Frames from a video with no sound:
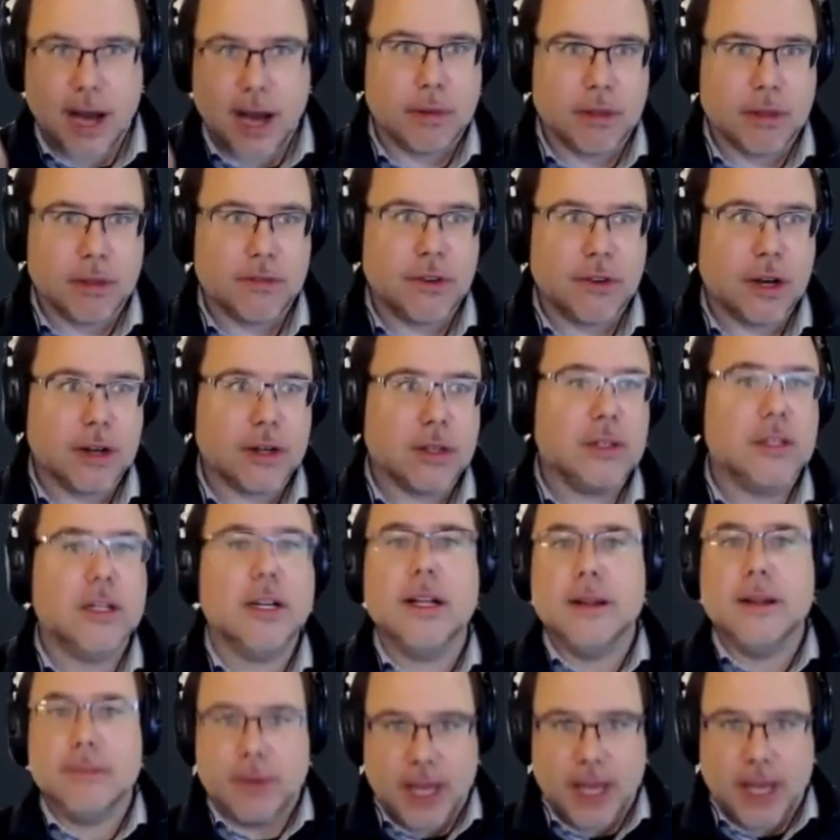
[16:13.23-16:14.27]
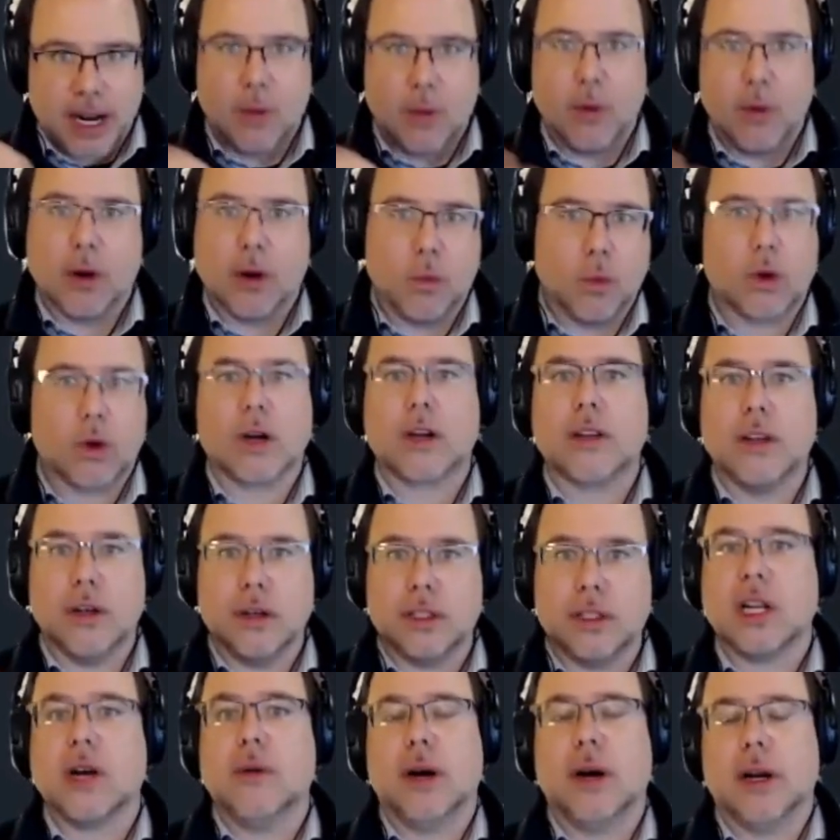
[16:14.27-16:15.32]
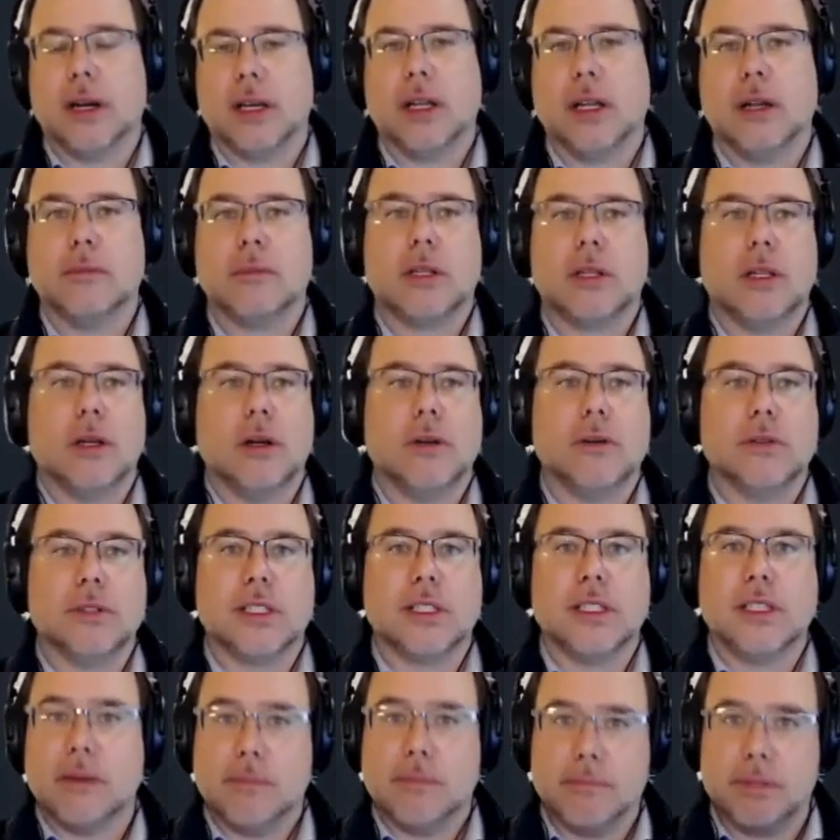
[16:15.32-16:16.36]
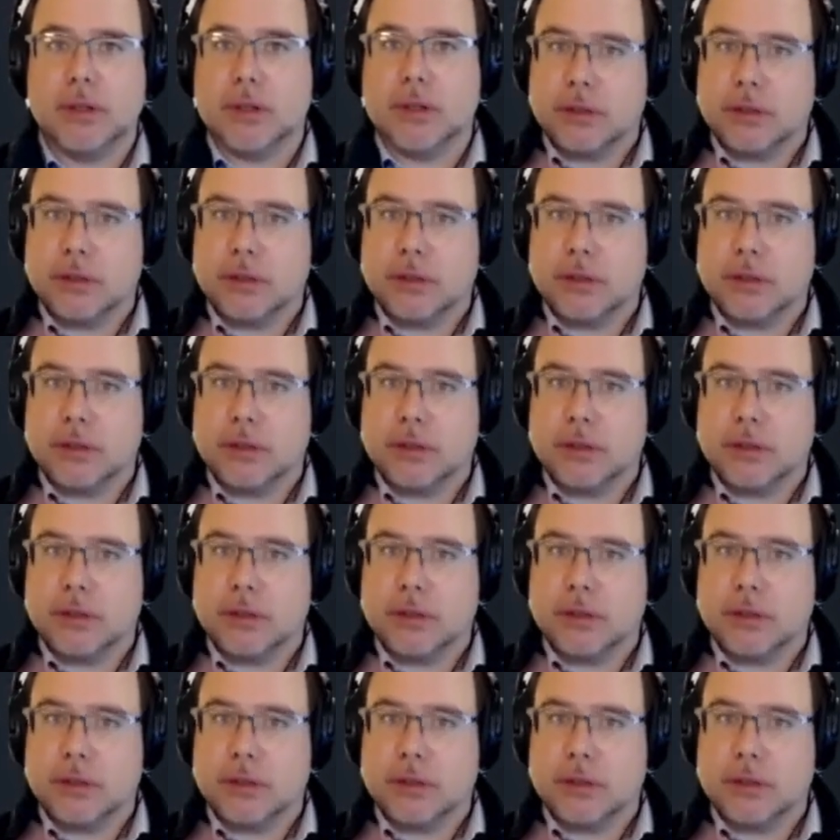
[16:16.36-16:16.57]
of the funnel, and I want to work those, and I want to get them closed, and then build